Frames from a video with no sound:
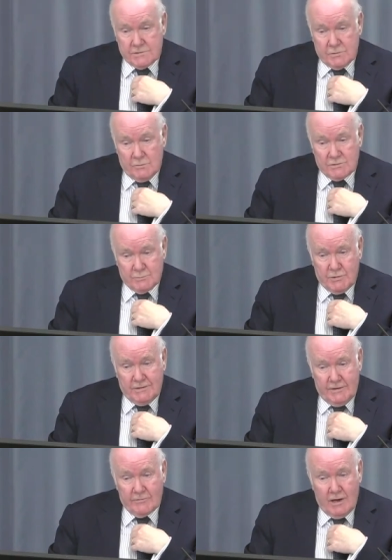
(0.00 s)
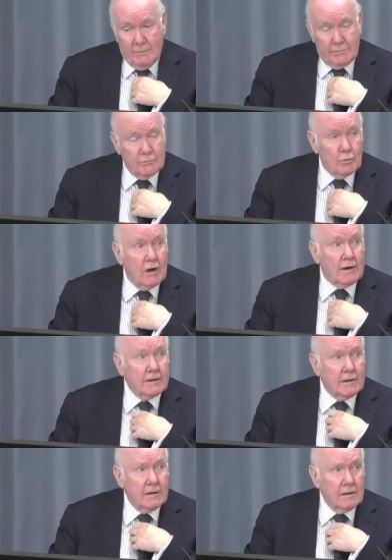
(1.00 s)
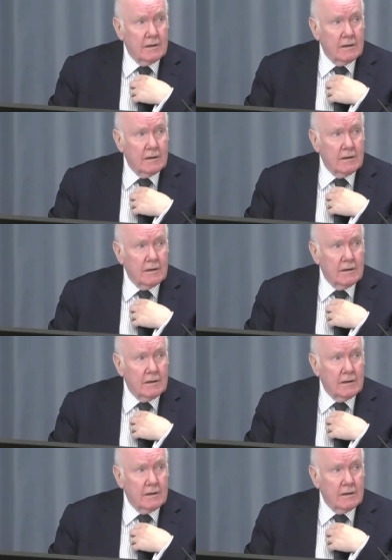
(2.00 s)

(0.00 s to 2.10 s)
so it was pretty rapid work.